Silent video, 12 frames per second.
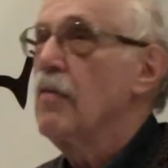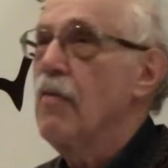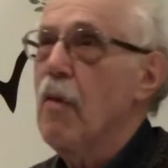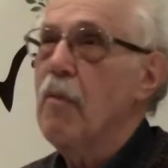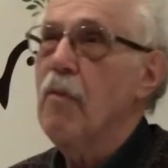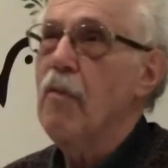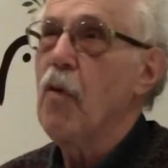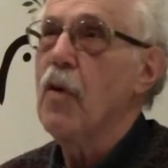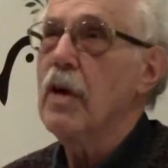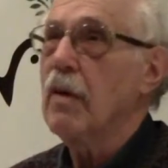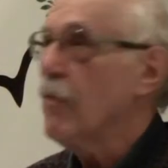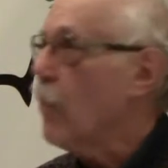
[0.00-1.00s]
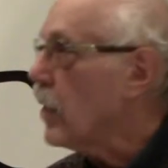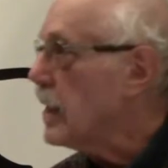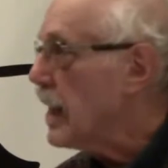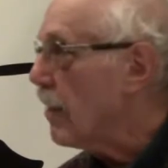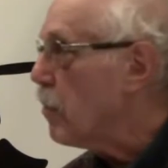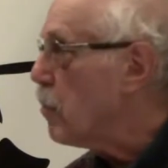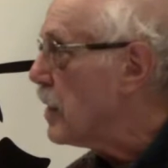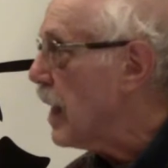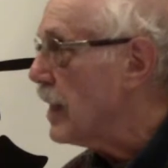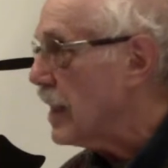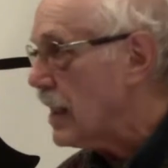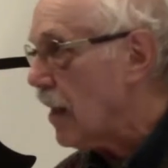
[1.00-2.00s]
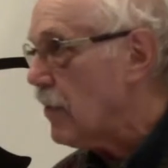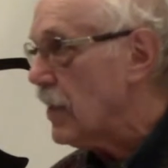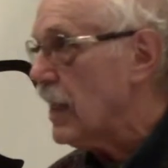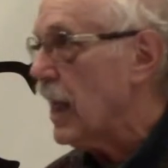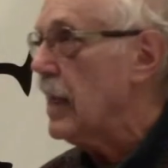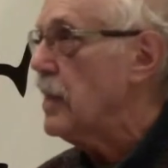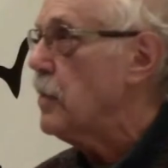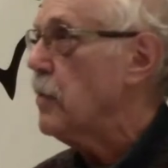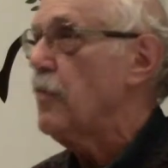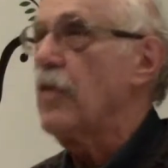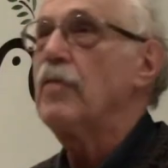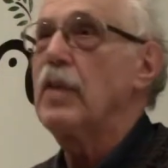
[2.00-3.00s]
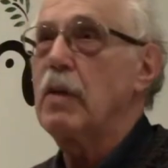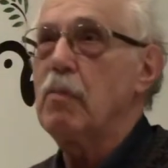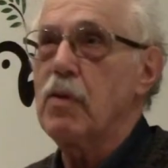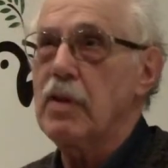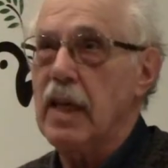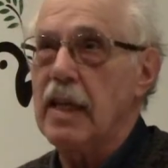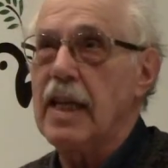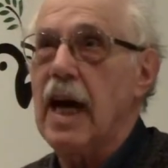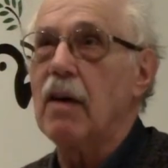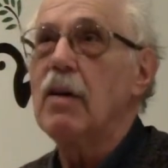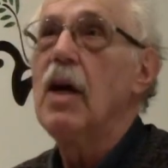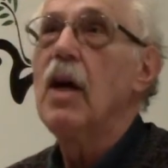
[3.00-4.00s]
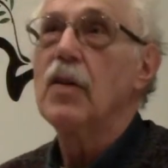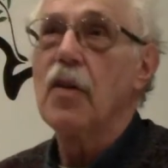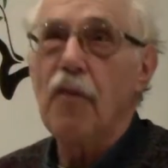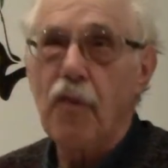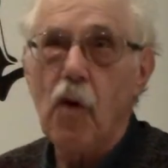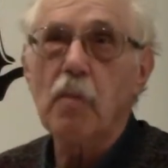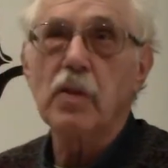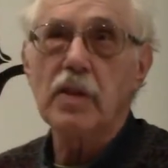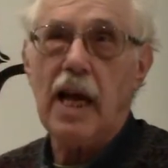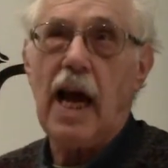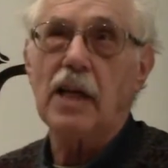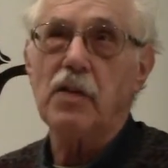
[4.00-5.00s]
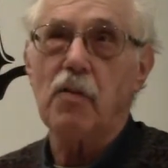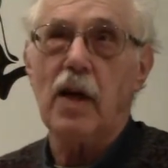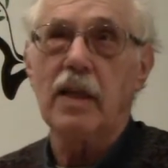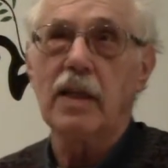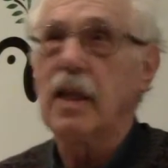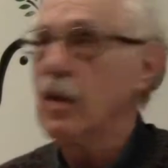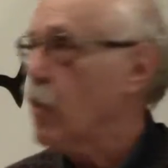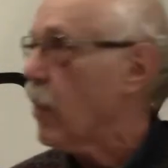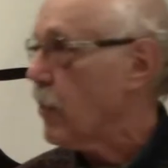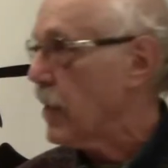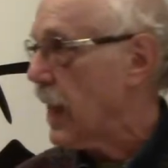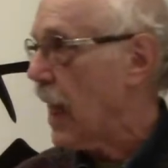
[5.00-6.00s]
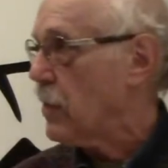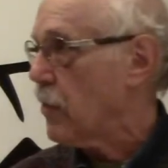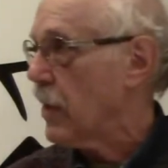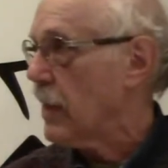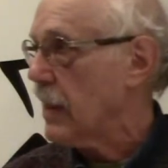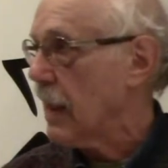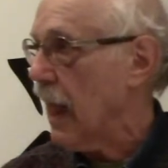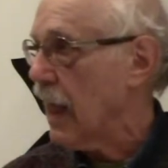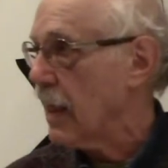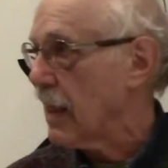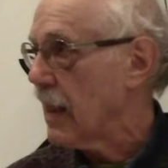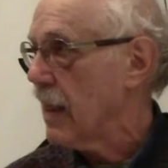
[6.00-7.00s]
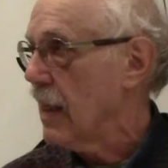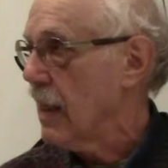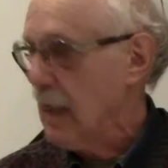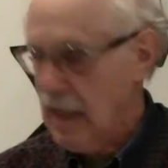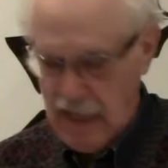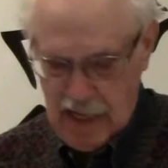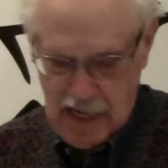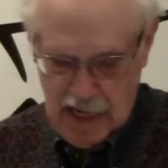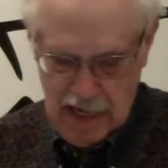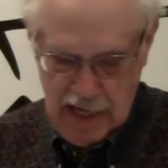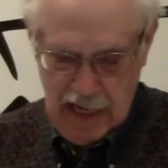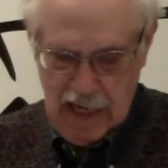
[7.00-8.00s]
From 47% in 78 to 15% now, the formal tax rate, corporate tax rate in Canada. Yeah.